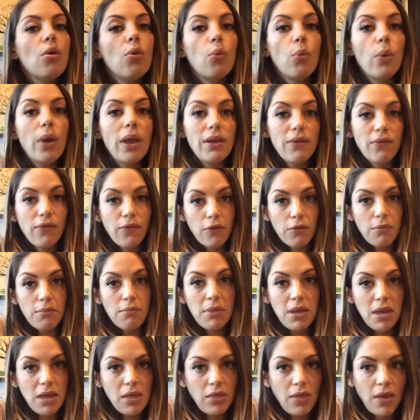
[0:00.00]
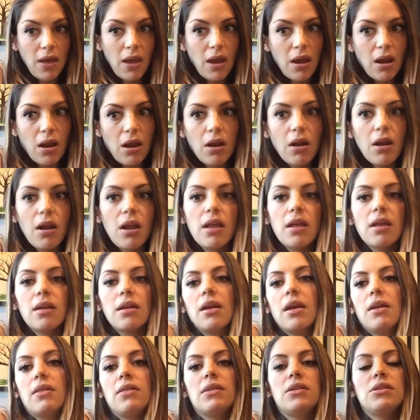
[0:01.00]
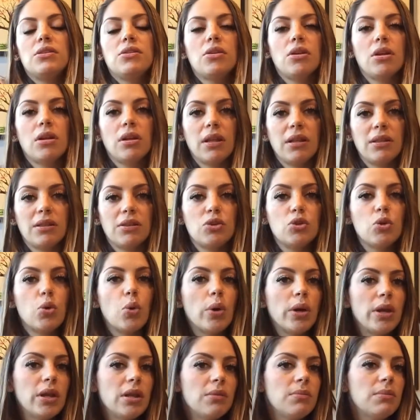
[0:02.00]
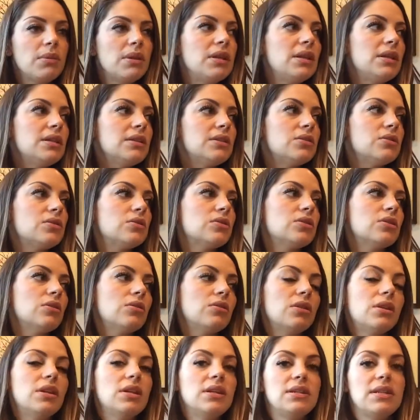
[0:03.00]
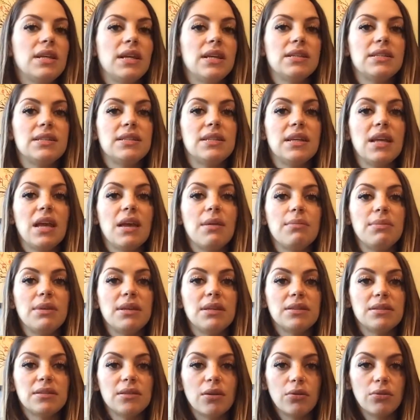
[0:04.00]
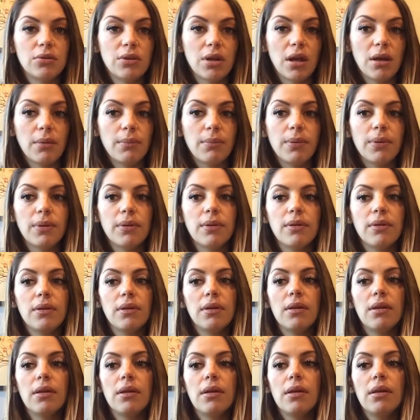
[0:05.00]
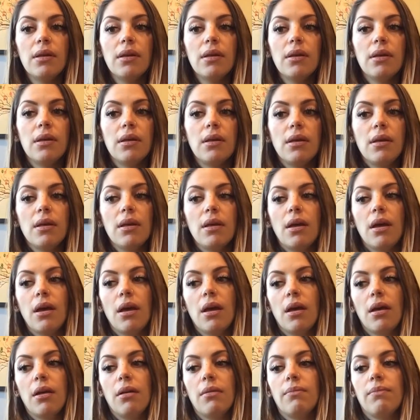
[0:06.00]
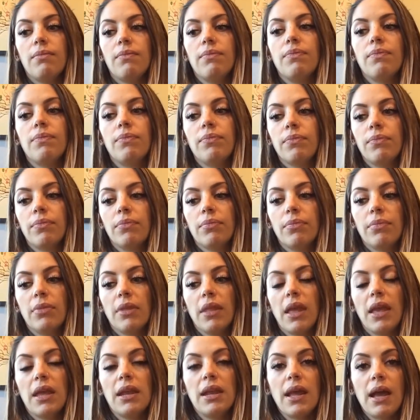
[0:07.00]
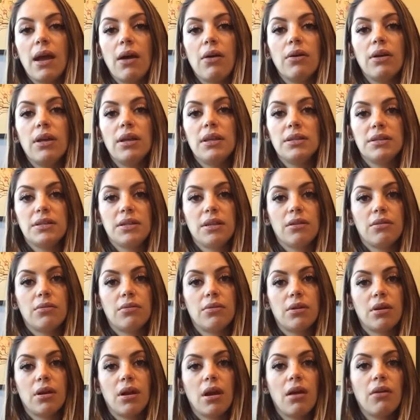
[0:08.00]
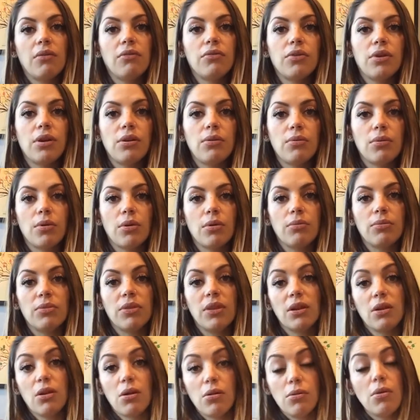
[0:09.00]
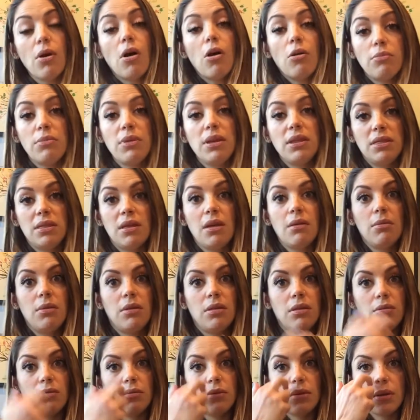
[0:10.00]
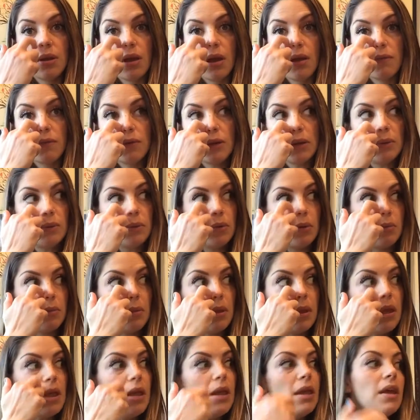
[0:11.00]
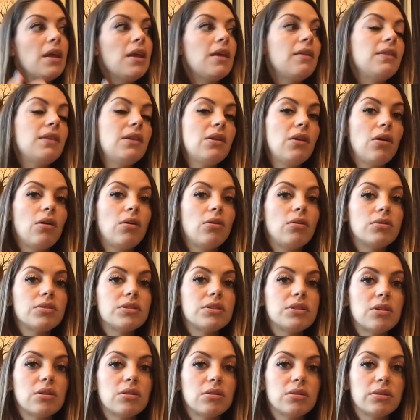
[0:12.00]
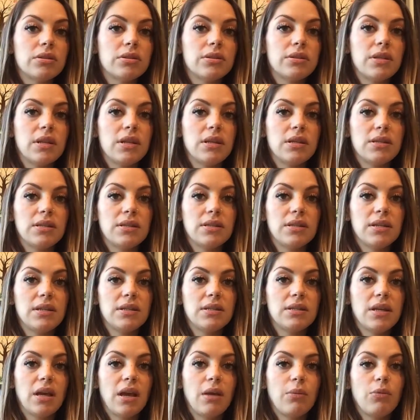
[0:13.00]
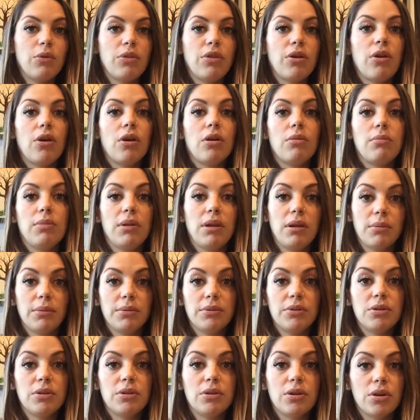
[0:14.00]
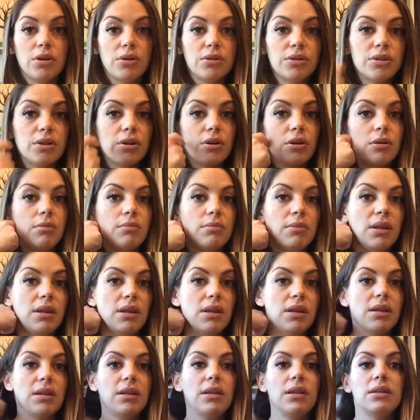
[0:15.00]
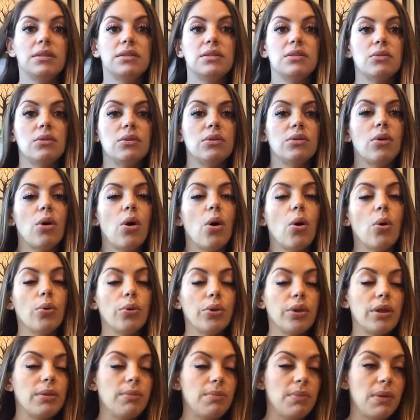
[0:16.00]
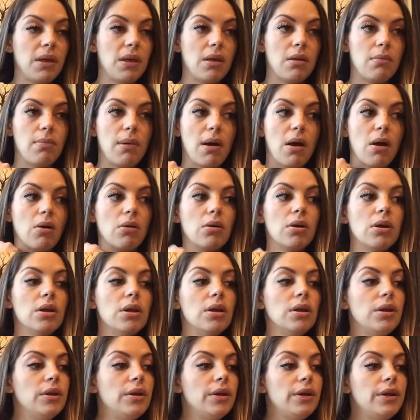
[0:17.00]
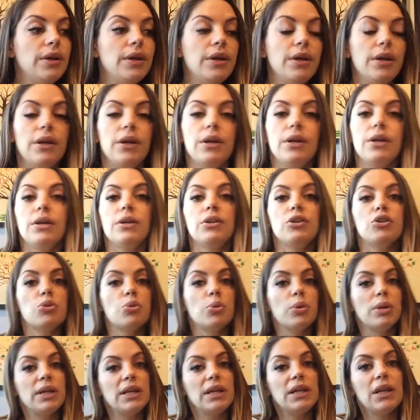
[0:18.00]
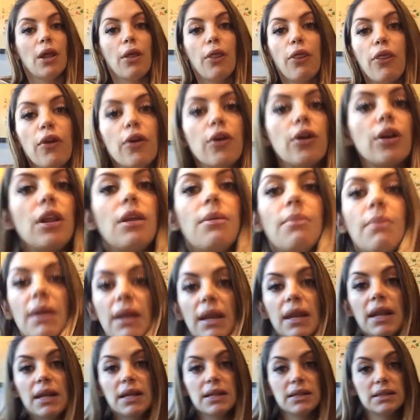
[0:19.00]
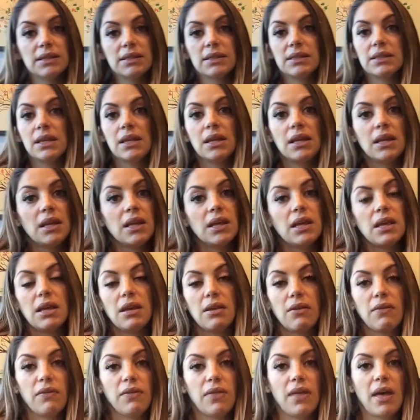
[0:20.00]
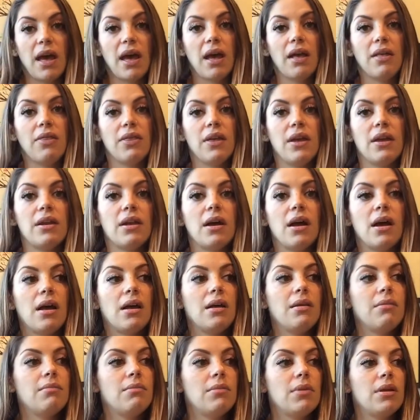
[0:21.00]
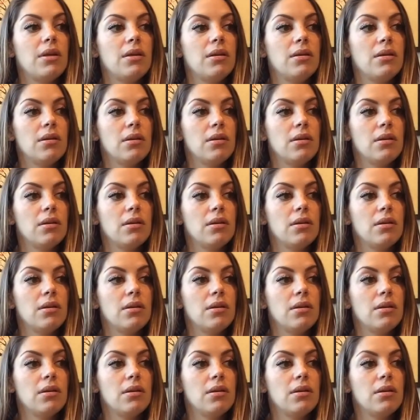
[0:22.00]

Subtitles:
Wait for me there. And then during like the 20 minutes or so that it takes to get me sewn up and out into the recovery room, then I'll meet them in the recovery room and then I'll start skin to skin time with her and be able to nurse her immediately. So it'll only be about 20 to 30 minutes, if that, that I'm,